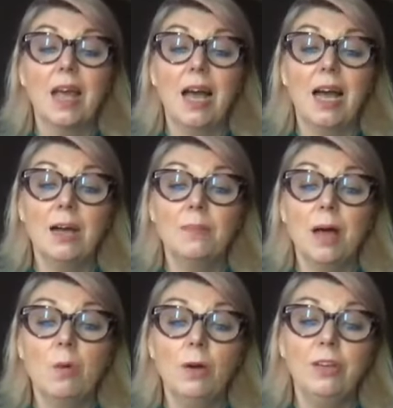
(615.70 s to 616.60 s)

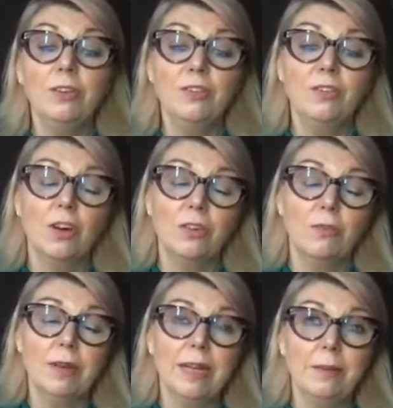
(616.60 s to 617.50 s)
I want you to start
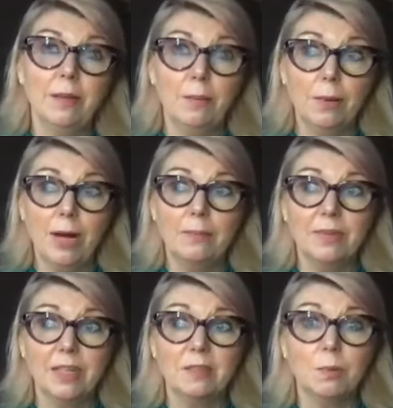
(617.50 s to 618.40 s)
really perhaps
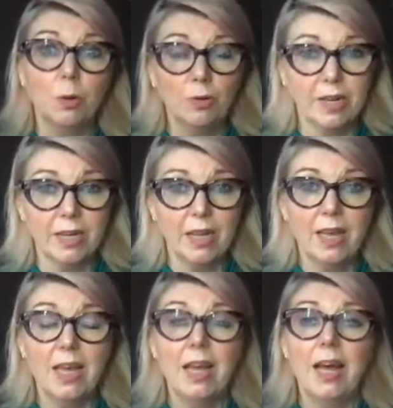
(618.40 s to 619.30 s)
exploring
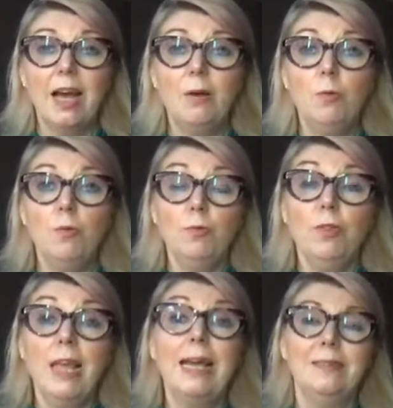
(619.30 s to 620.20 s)

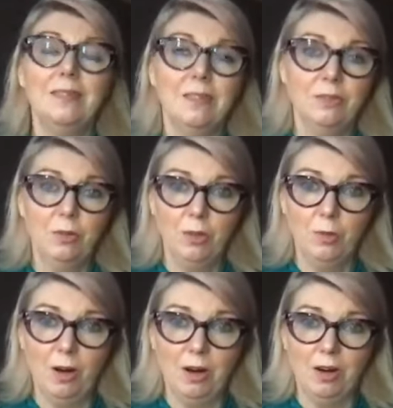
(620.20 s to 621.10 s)
the essence of who you
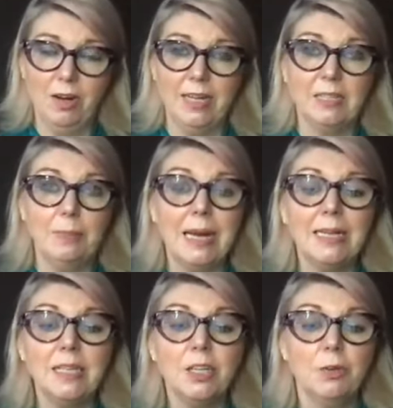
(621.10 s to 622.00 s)
are,
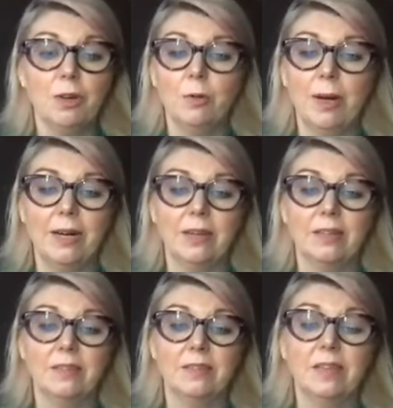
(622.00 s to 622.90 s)
expanding your
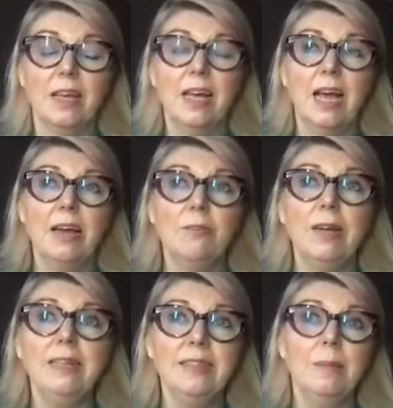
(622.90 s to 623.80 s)
awareness, and
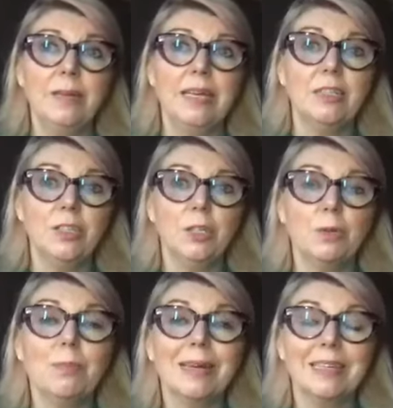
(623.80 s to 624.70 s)
really tapping into
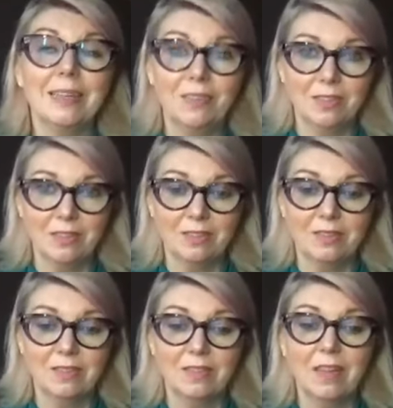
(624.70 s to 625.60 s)
your
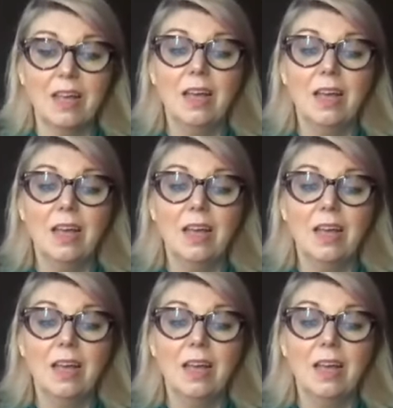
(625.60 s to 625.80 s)
magnificence,